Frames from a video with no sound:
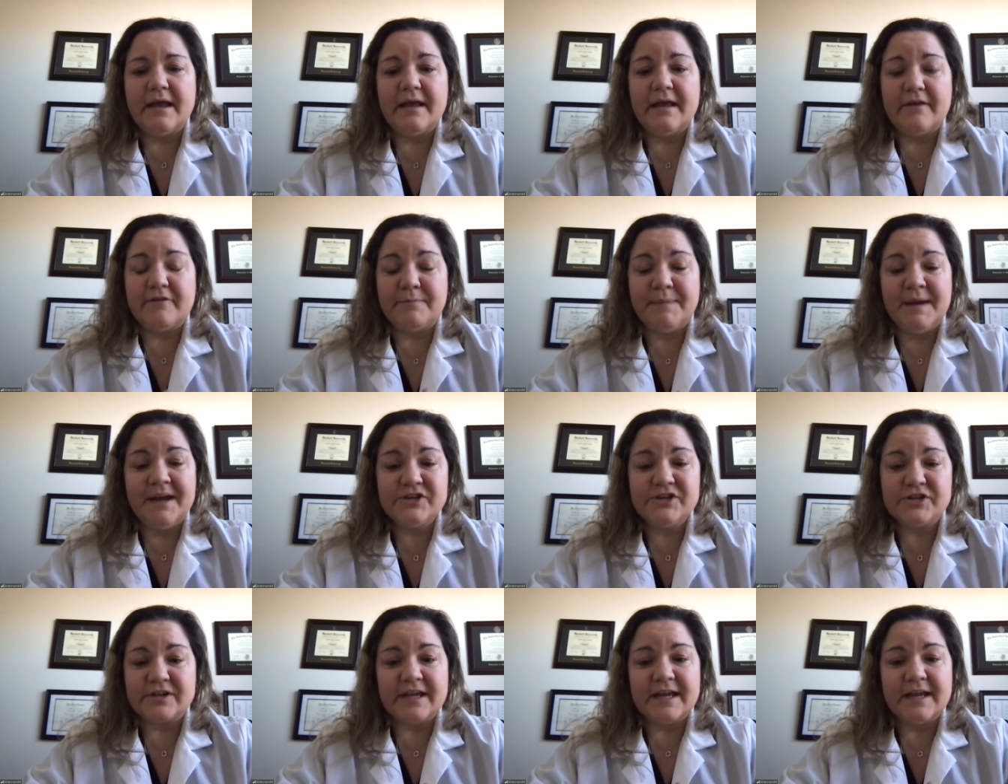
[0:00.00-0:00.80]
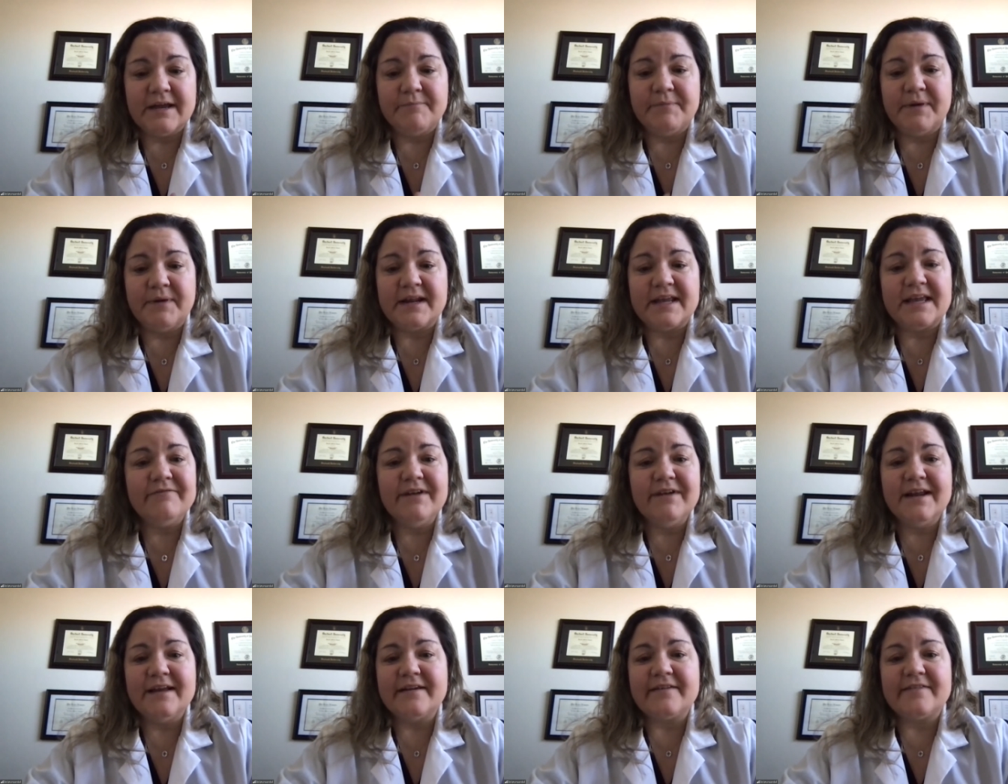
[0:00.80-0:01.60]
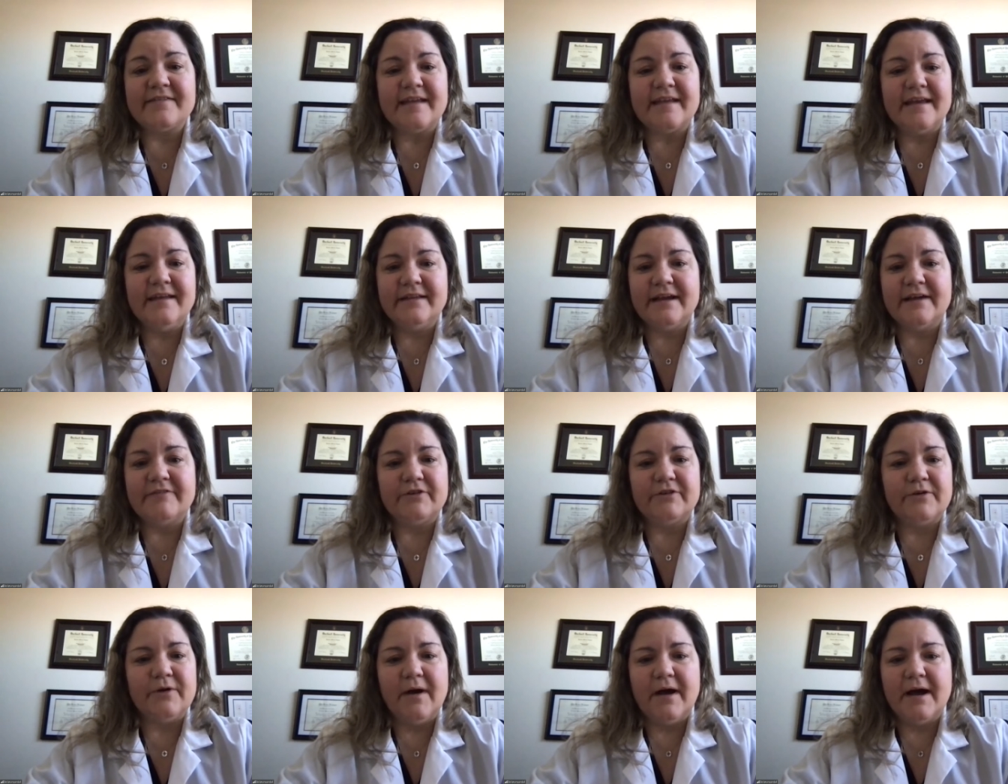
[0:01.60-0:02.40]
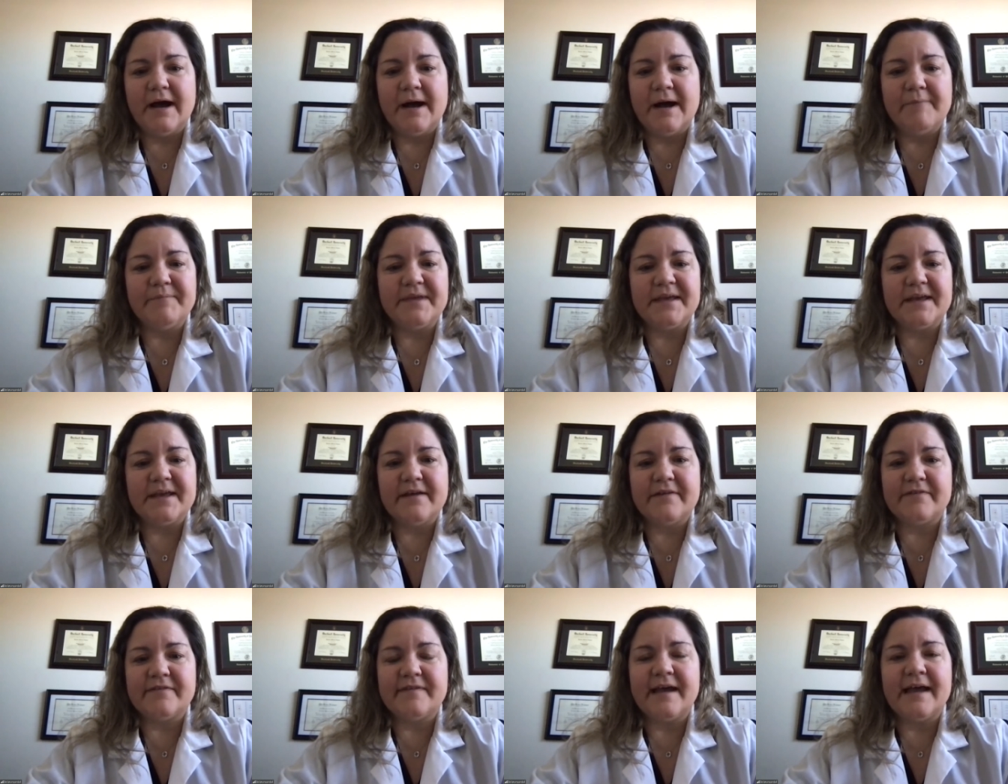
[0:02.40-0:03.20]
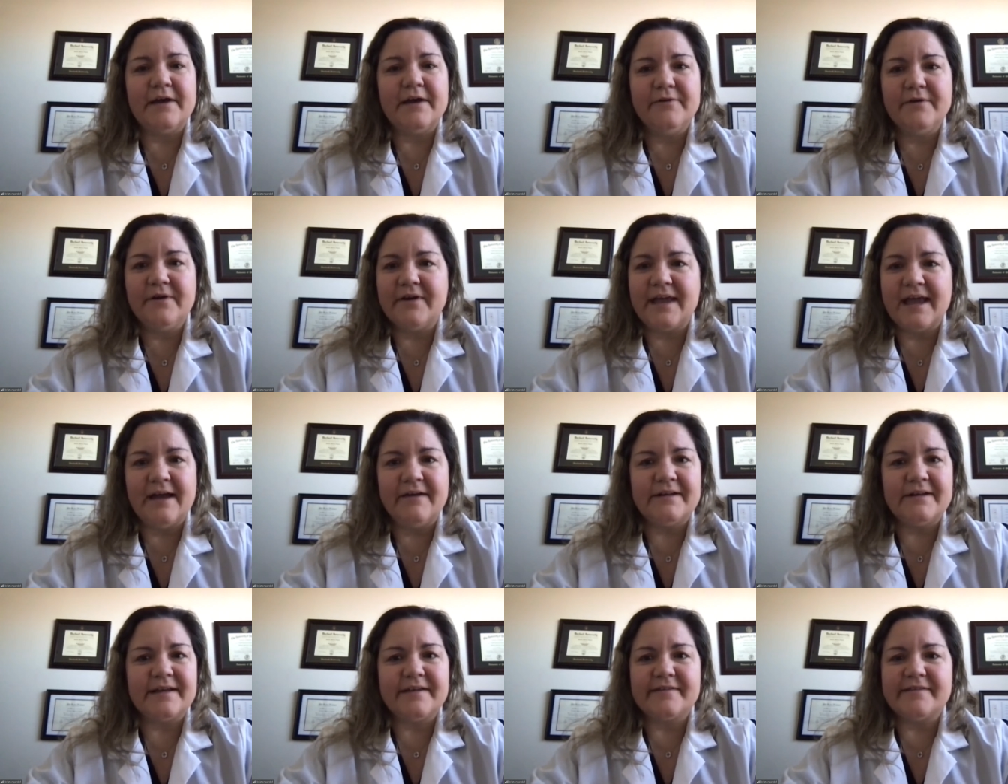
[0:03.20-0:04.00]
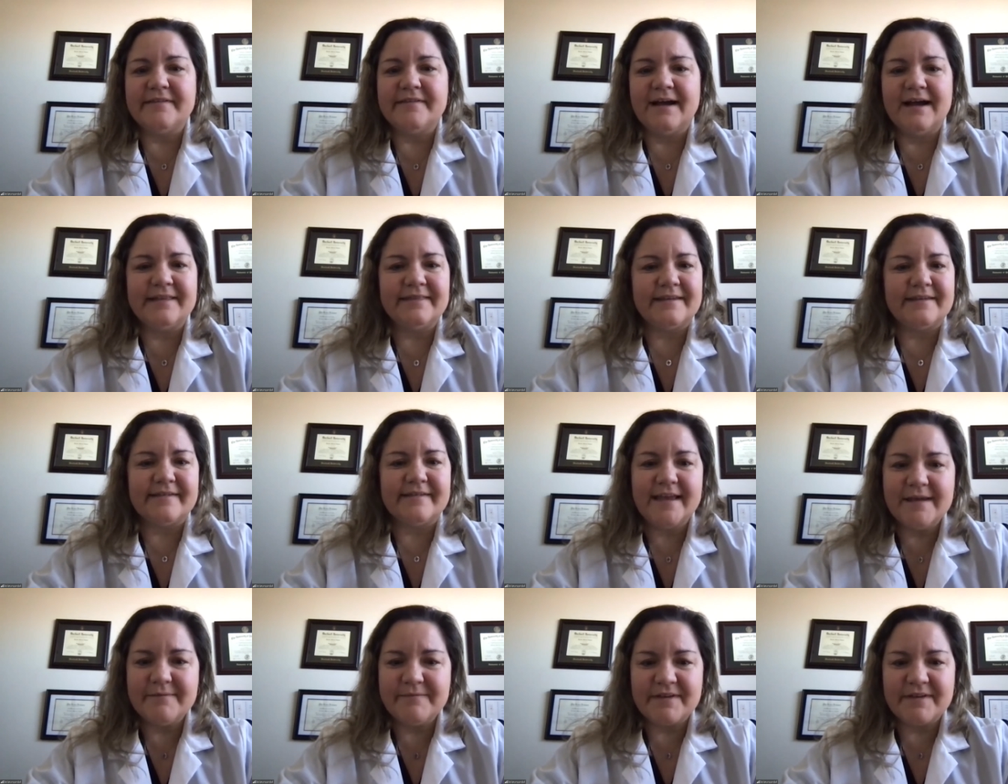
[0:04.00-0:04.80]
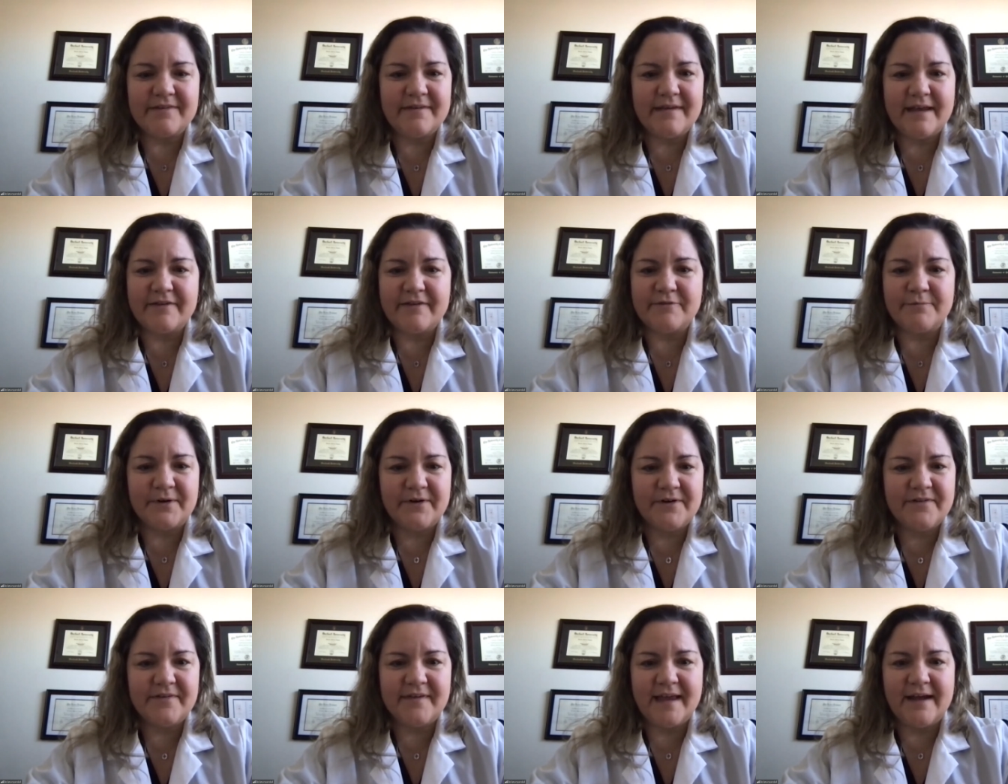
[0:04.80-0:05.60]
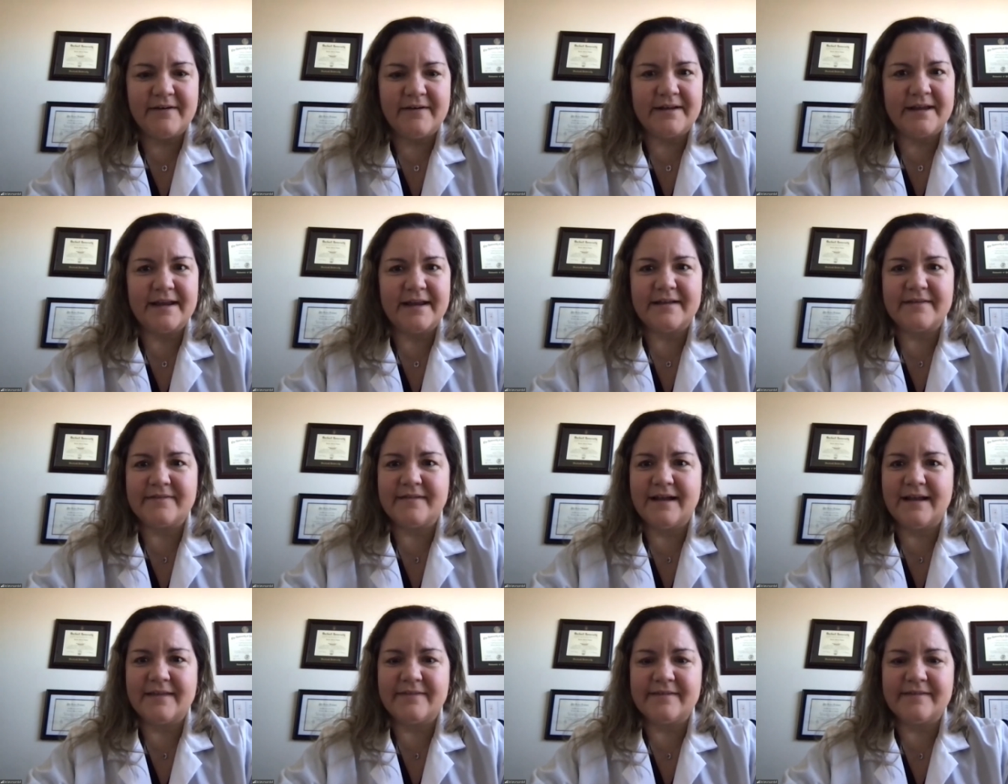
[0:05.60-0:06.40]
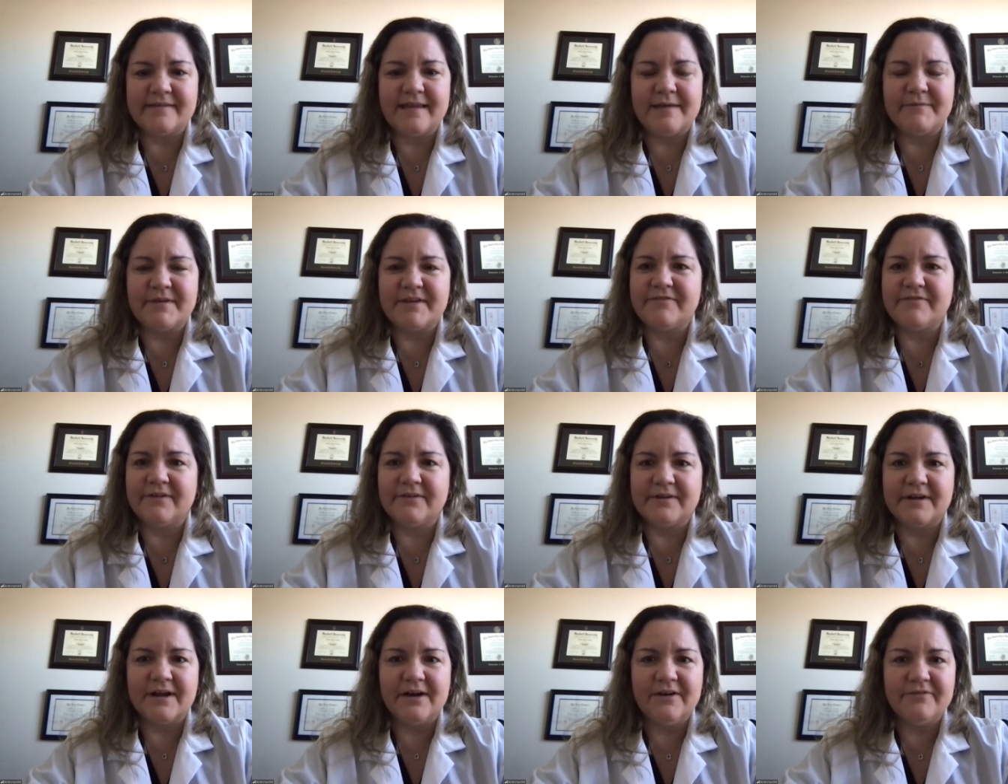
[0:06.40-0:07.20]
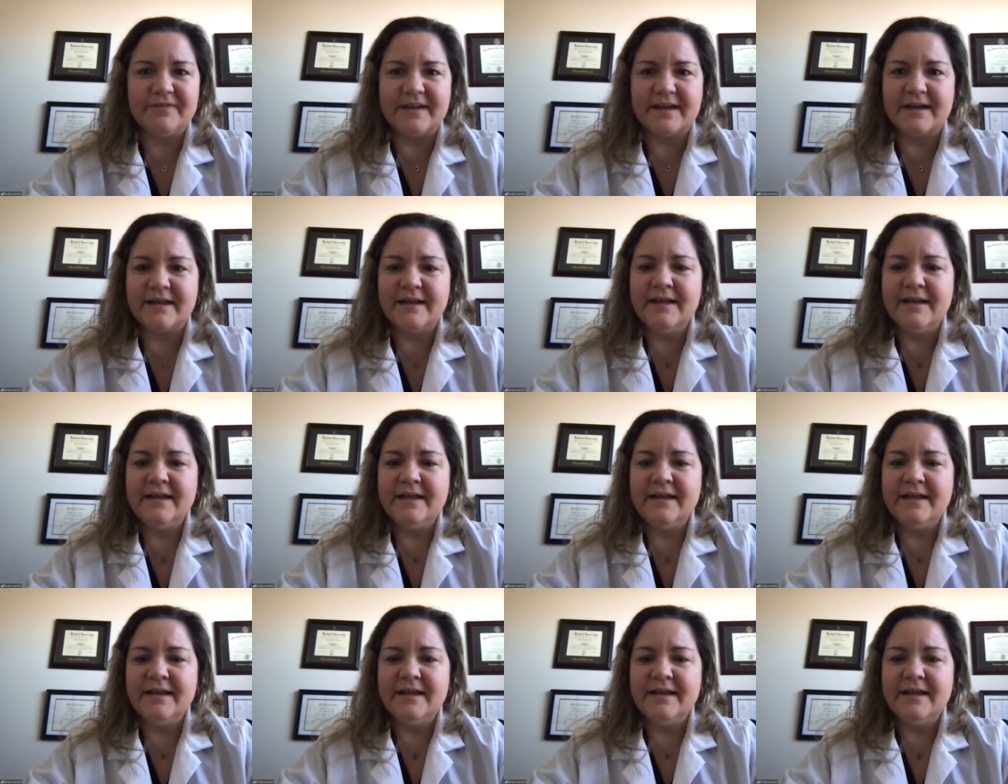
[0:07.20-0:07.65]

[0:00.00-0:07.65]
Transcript: especially, but even at a state level, um, because Tioga County is not the same as as Berks County, and it's not the same as Philadelphia,